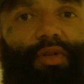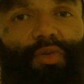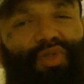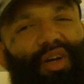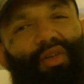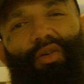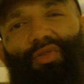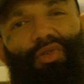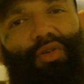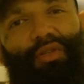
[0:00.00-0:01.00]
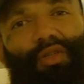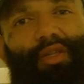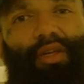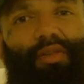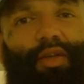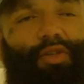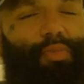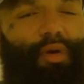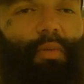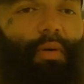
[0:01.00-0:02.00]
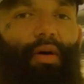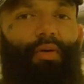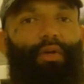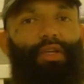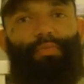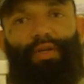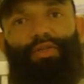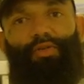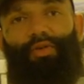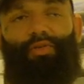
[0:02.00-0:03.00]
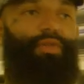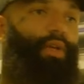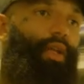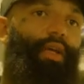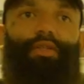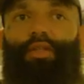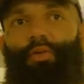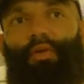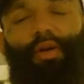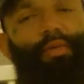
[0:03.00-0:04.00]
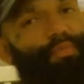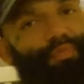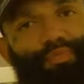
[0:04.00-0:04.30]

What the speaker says: because we tried the whole students thing. They just prat about, expect too much, turn their heads in the mirror.